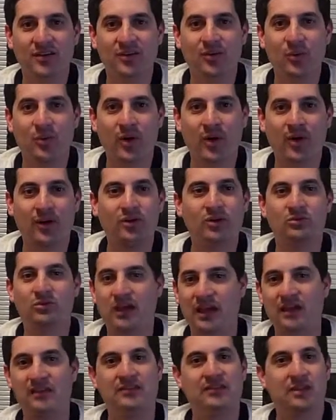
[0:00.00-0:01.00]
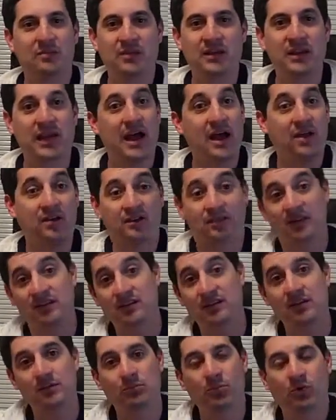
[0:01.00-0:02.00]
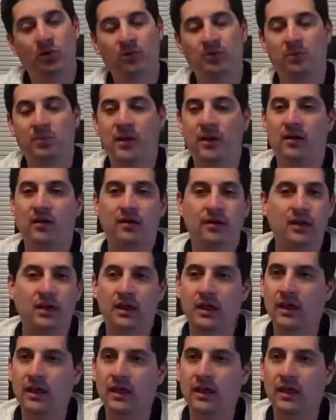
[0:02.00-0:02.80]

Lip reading: where you take somebody out and the team works better.